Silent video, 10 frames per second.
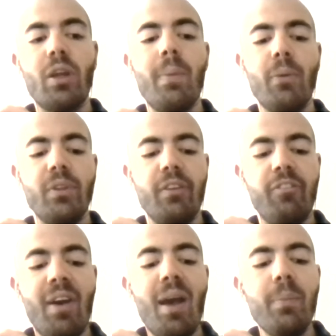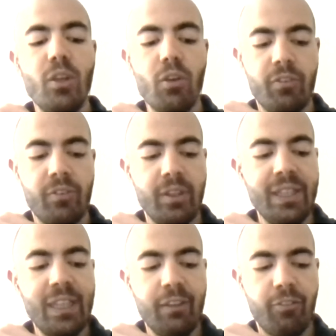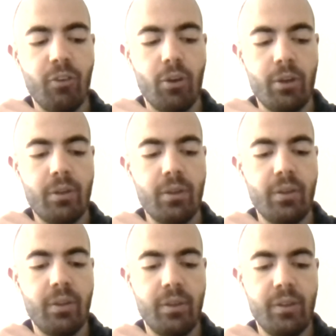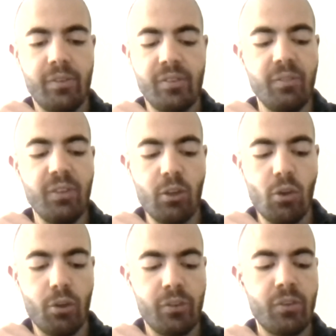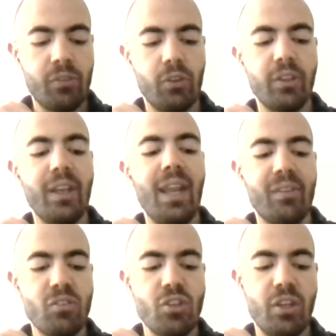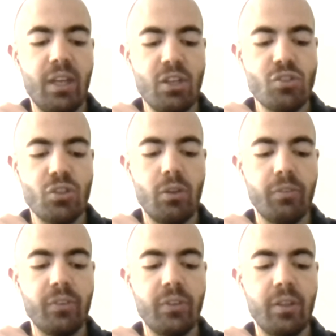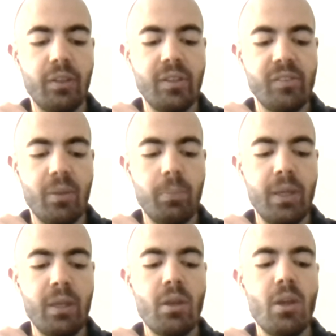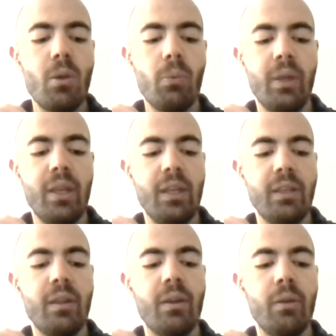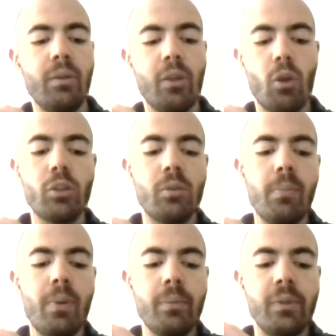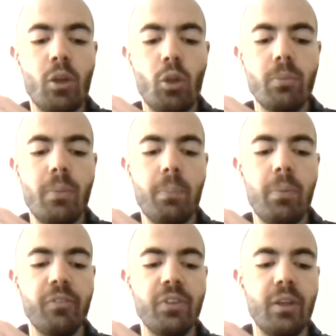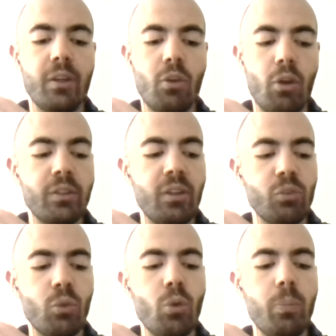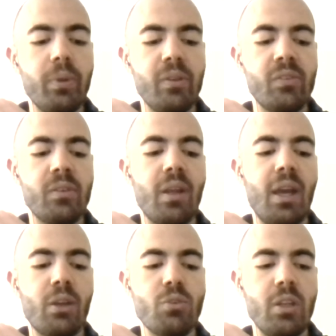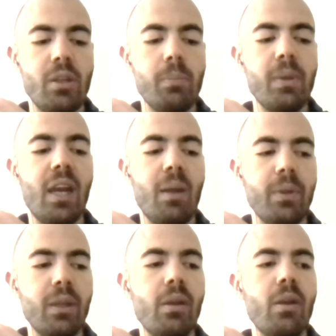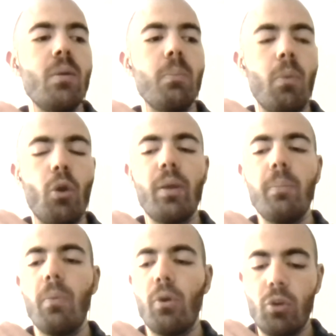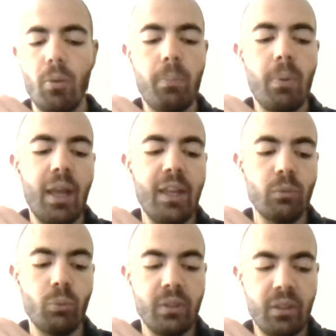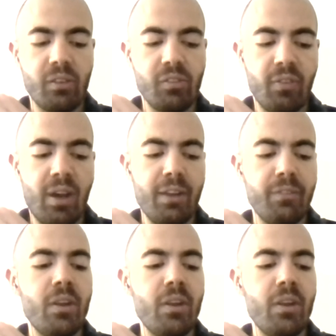about the family of E4 CV4s, so the next generation of this IP, the roadmap of the Cordas group is actually becoming more and more compliant with RISC-V.